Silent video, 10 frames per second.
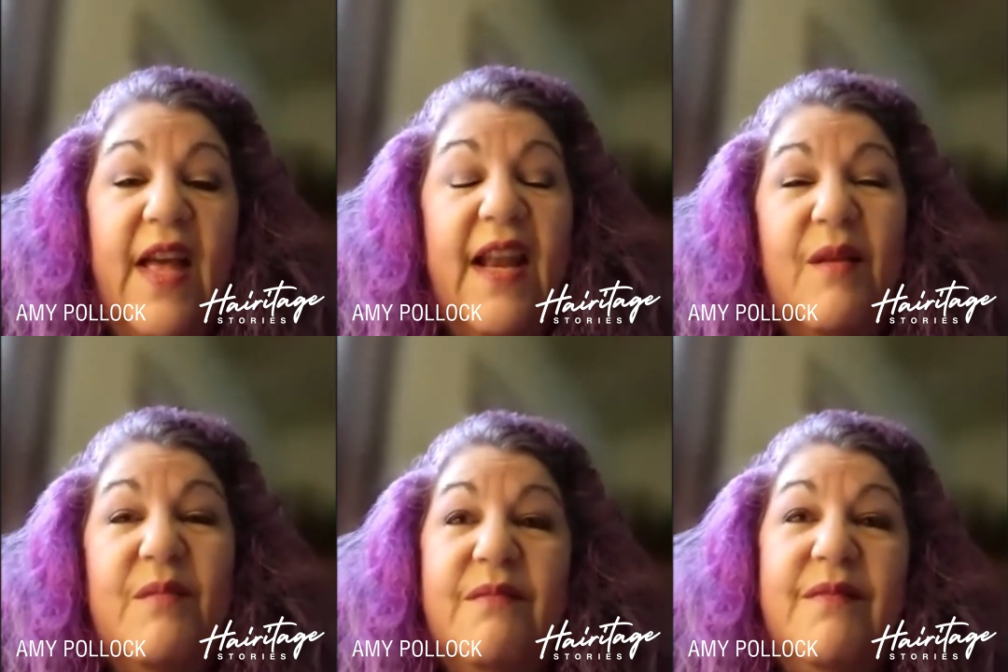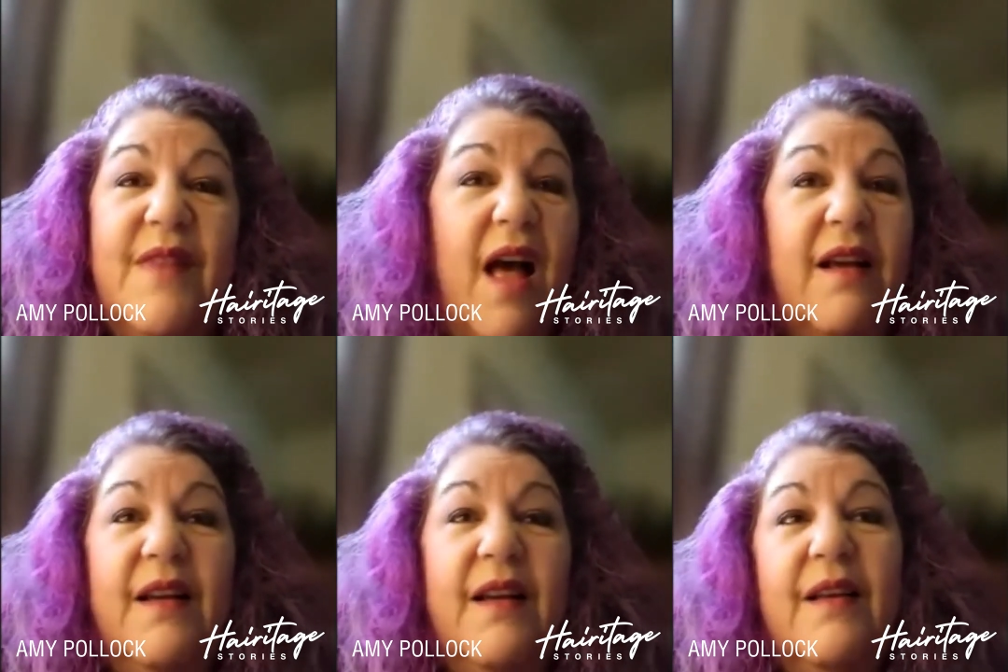And I'm not
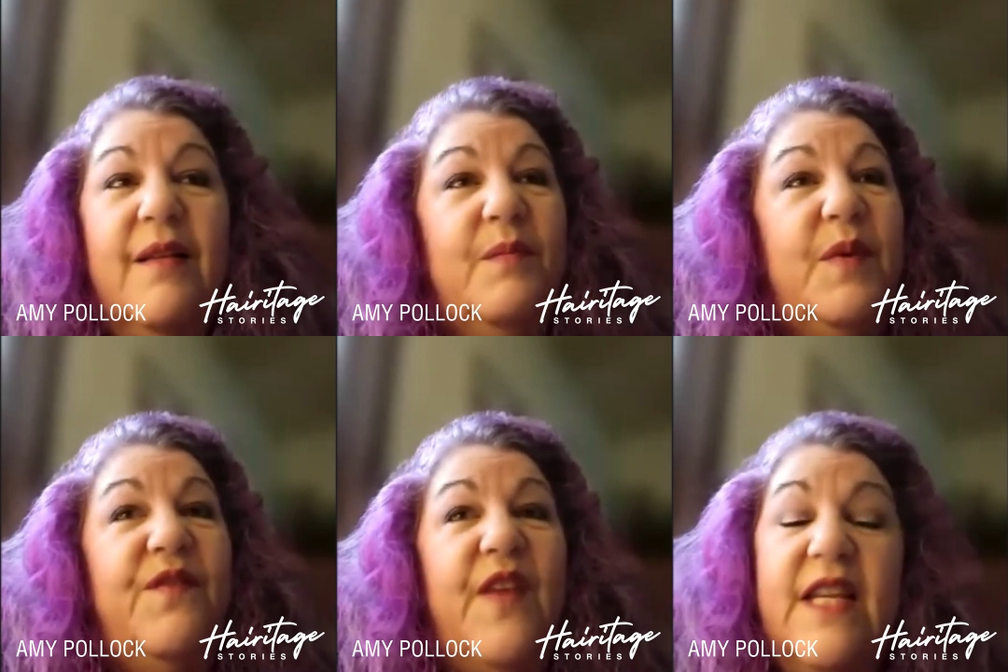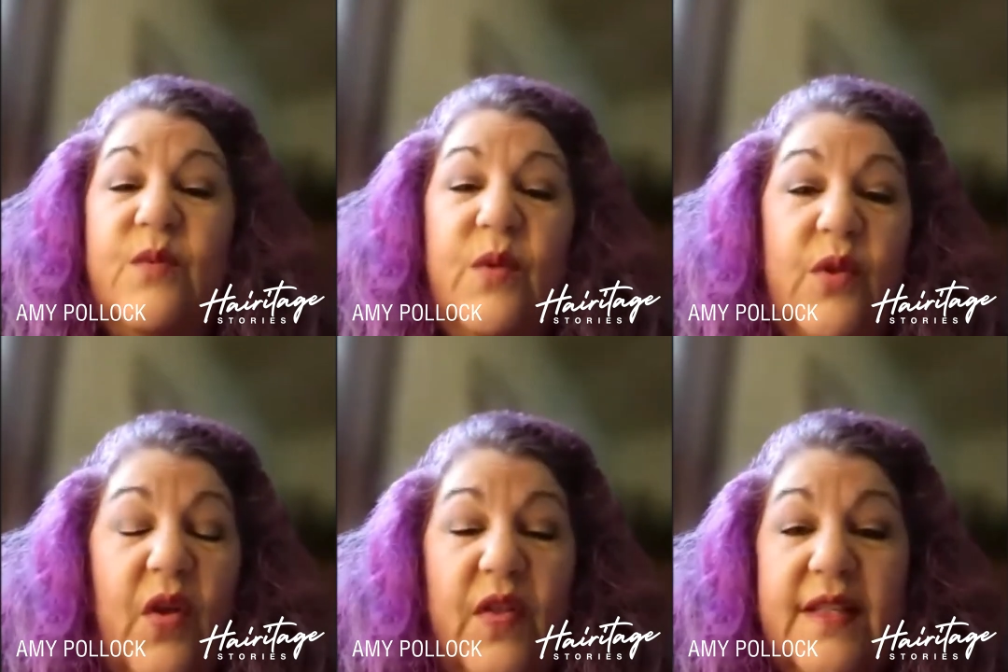going to be faced with
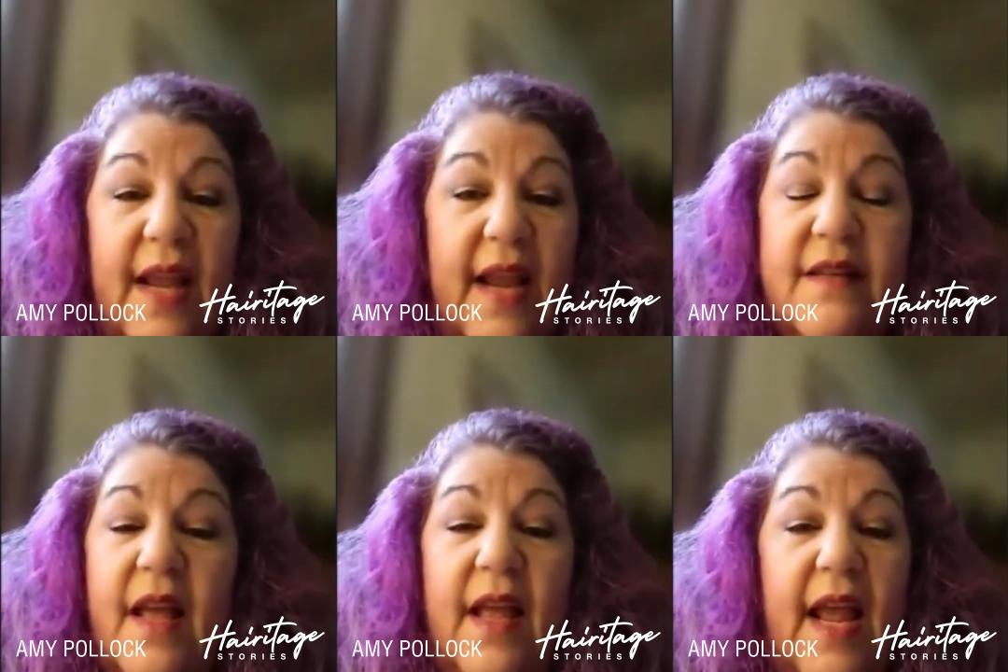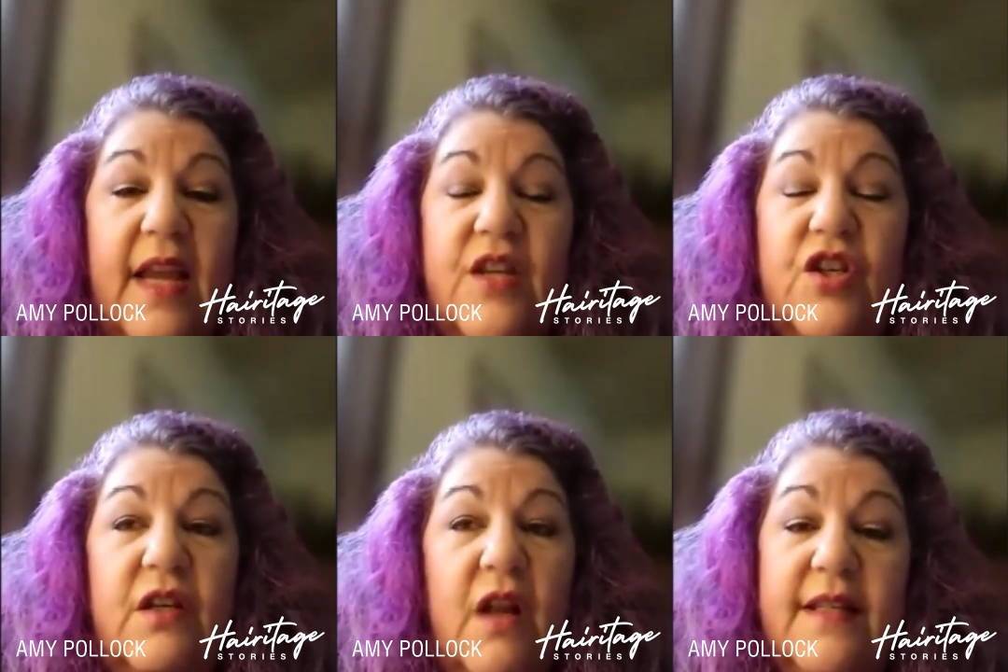all this
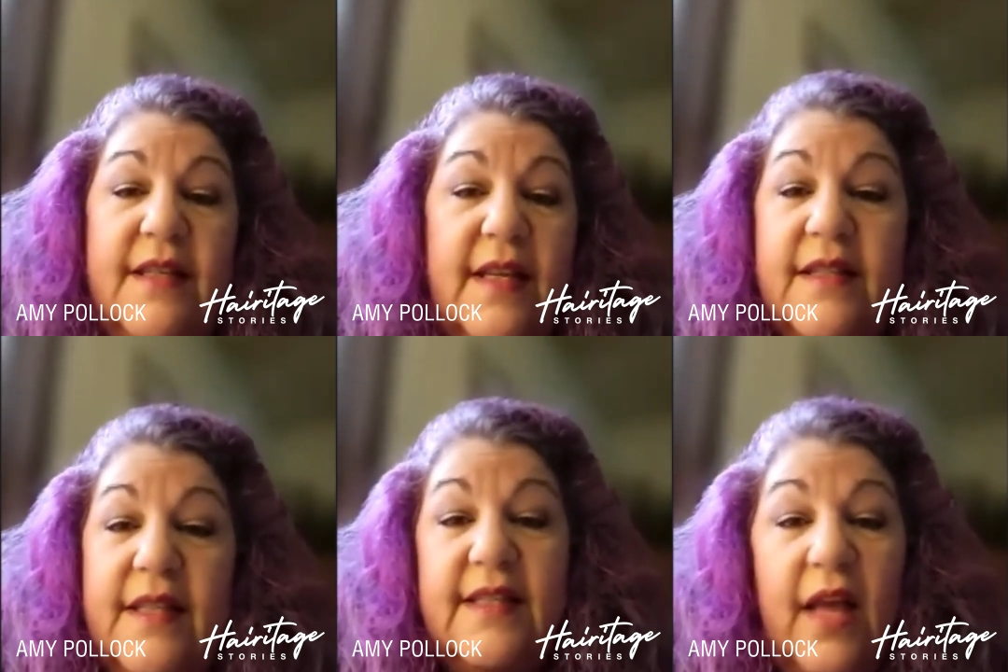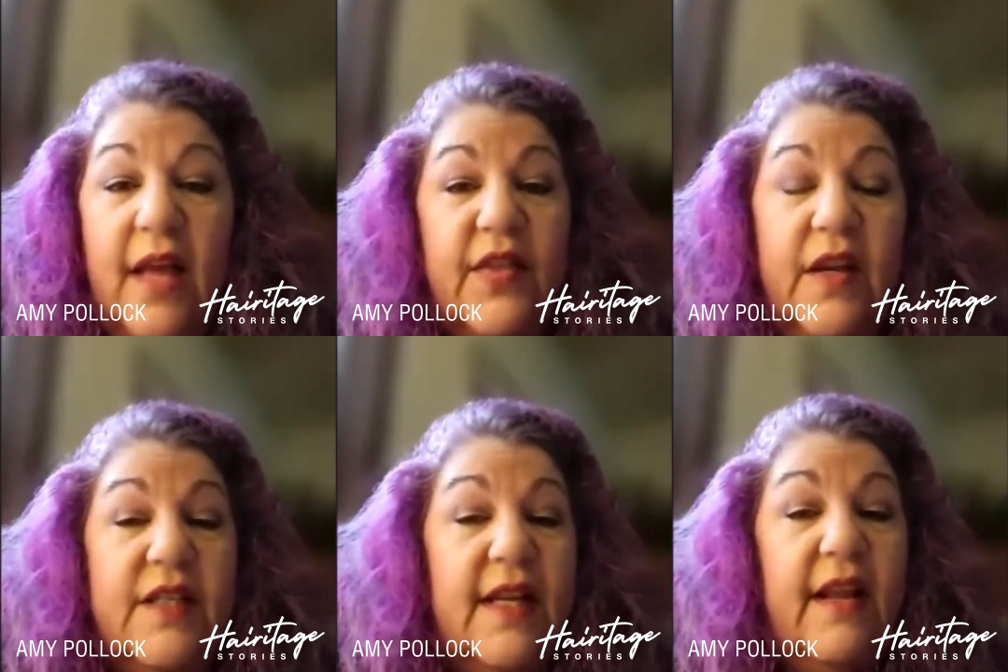anti-aging nonsense that's out
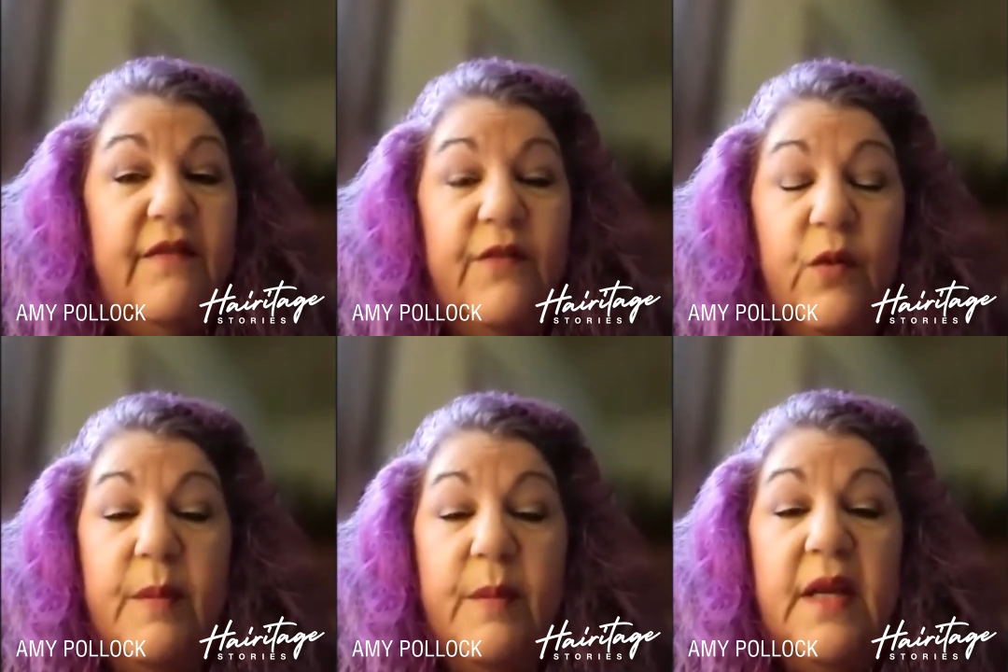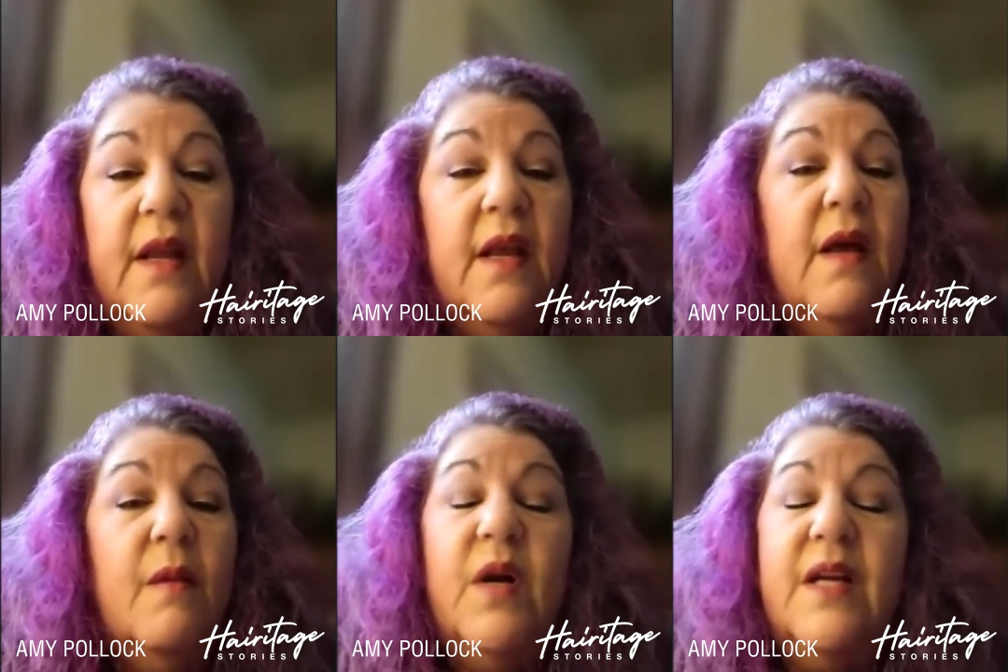there today for women,
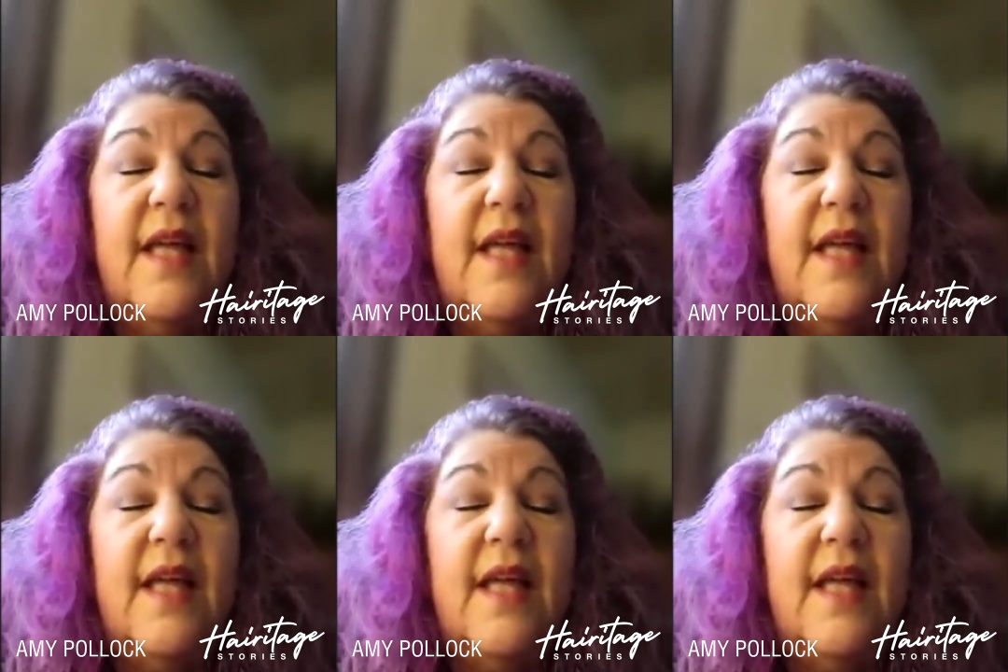because